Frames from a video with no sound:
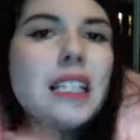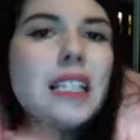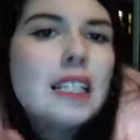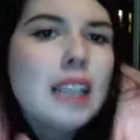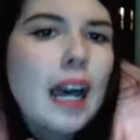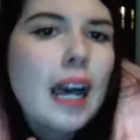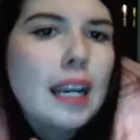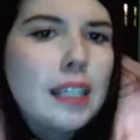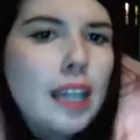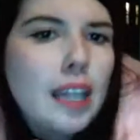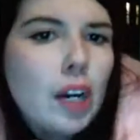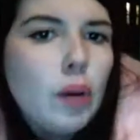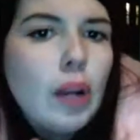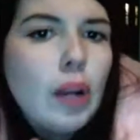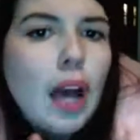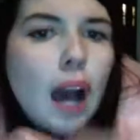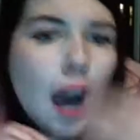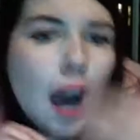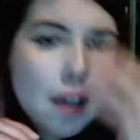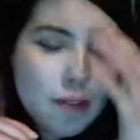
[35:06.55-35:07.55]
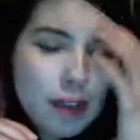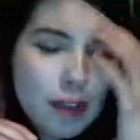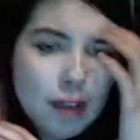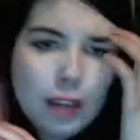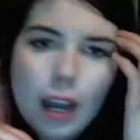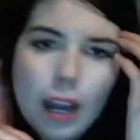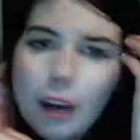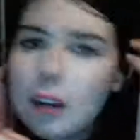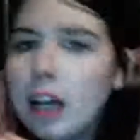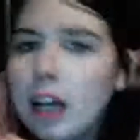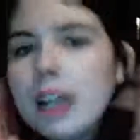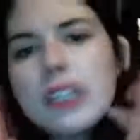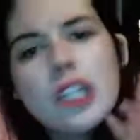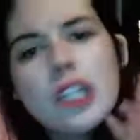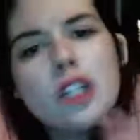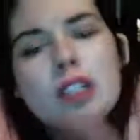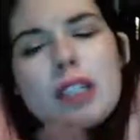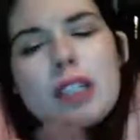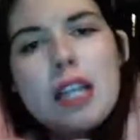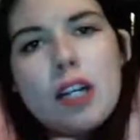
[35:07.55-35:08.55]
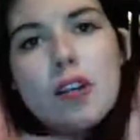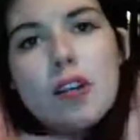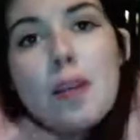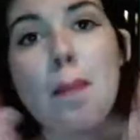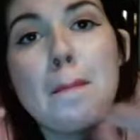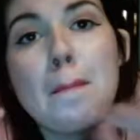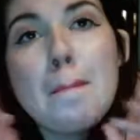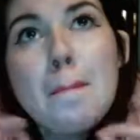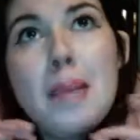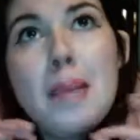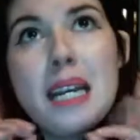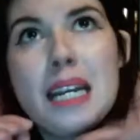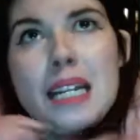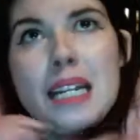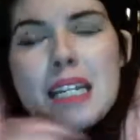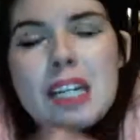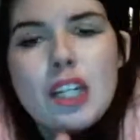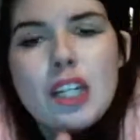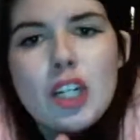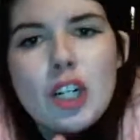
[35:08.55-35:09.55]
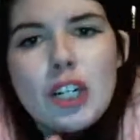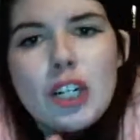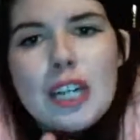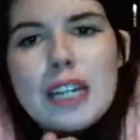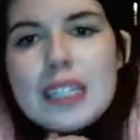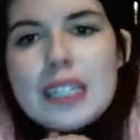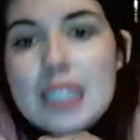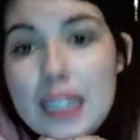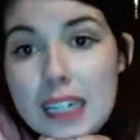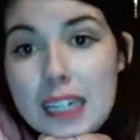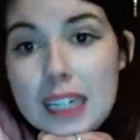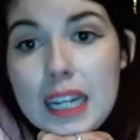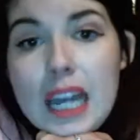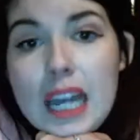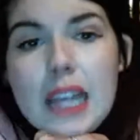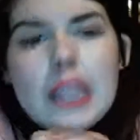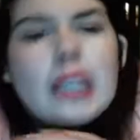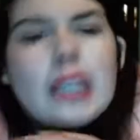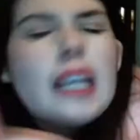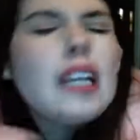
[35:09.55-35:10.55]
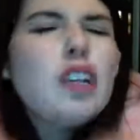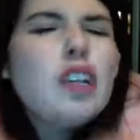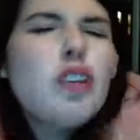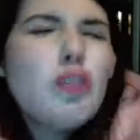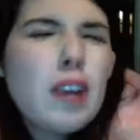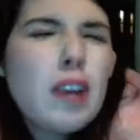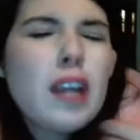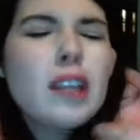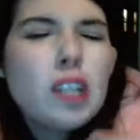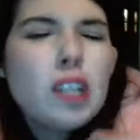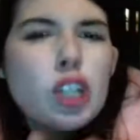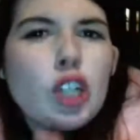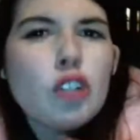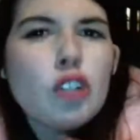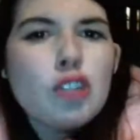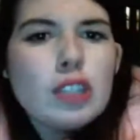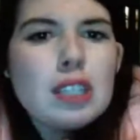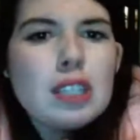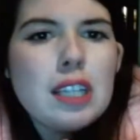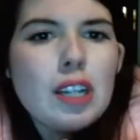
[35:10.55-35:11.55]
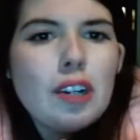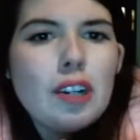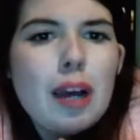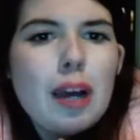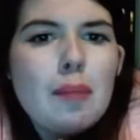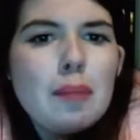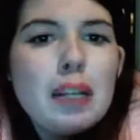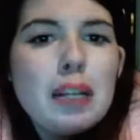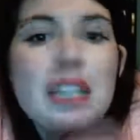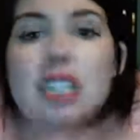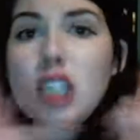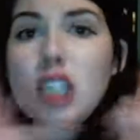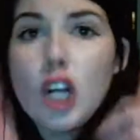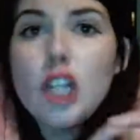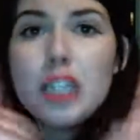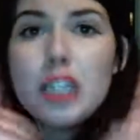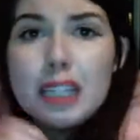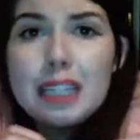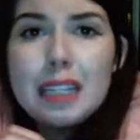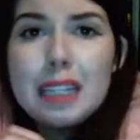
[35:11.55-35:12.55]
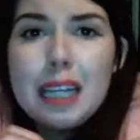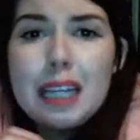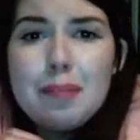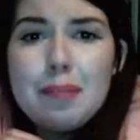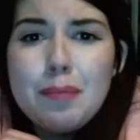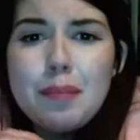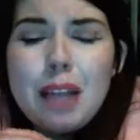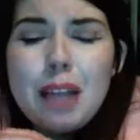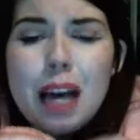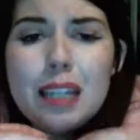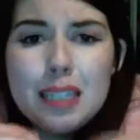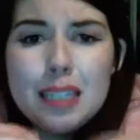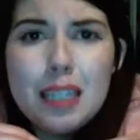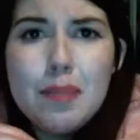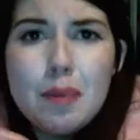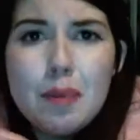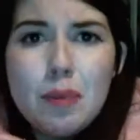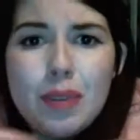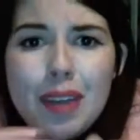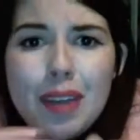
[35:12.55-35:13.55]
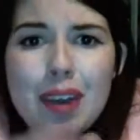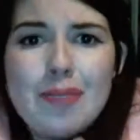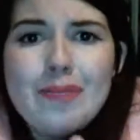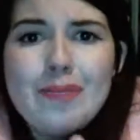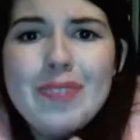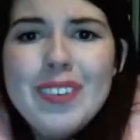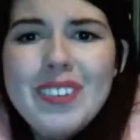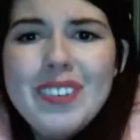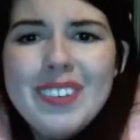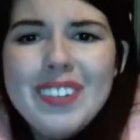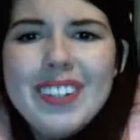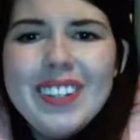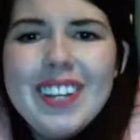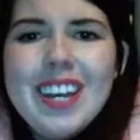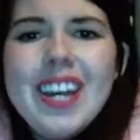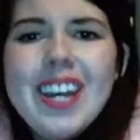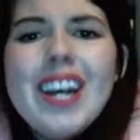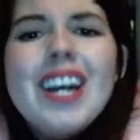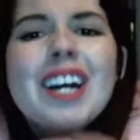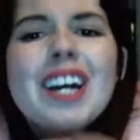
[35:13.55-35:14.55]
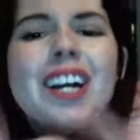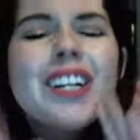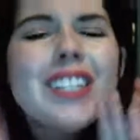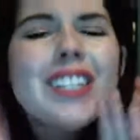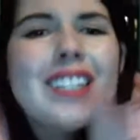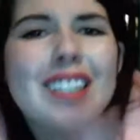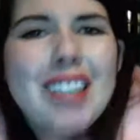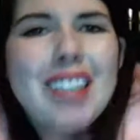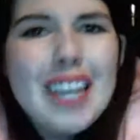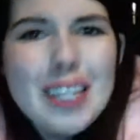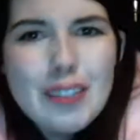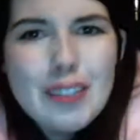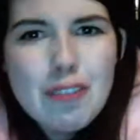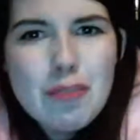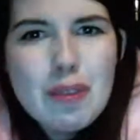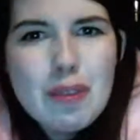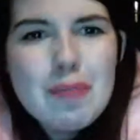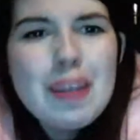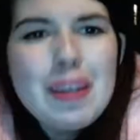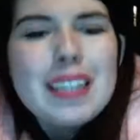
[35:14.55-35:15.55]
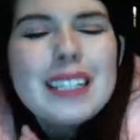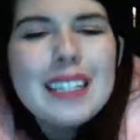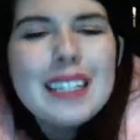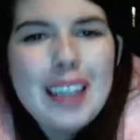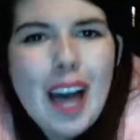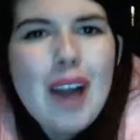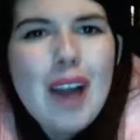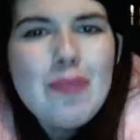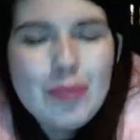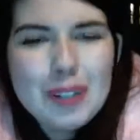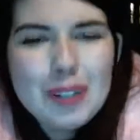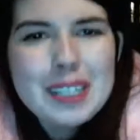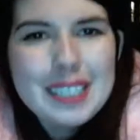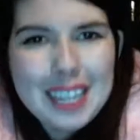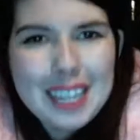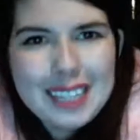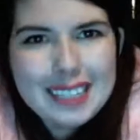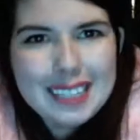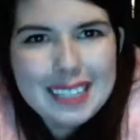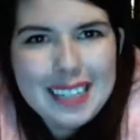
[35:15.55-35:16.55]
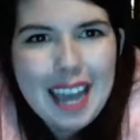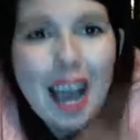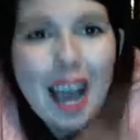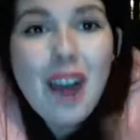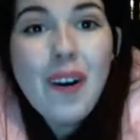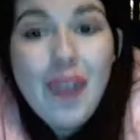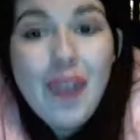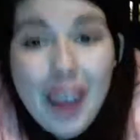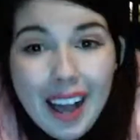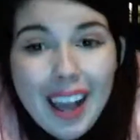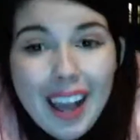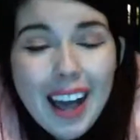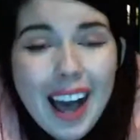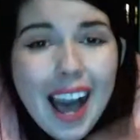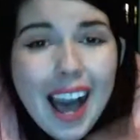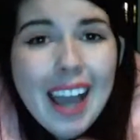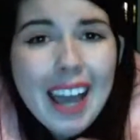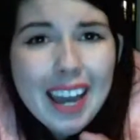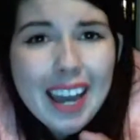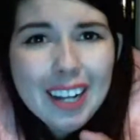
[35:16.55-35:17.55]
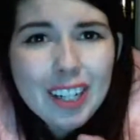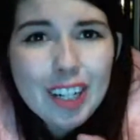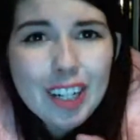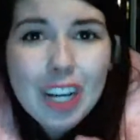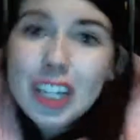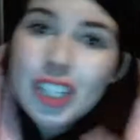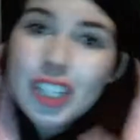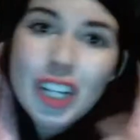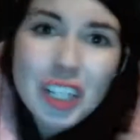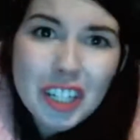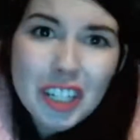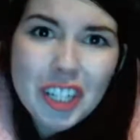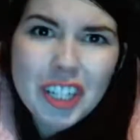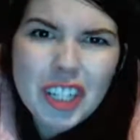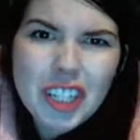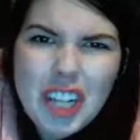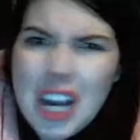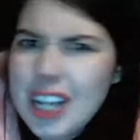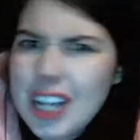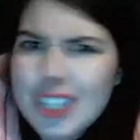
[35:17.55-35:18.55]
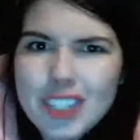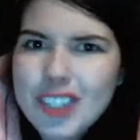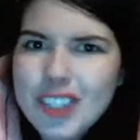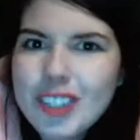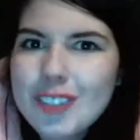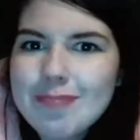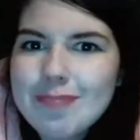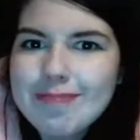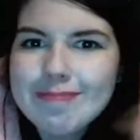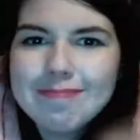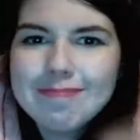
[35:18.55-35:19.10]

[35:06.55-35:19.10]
Side note, I found out years later, the minute he turned 18, the lady who ran the children's theater company started sleeping with him. Her distaste for me makes a lot more sense now. I had a crush on her crush.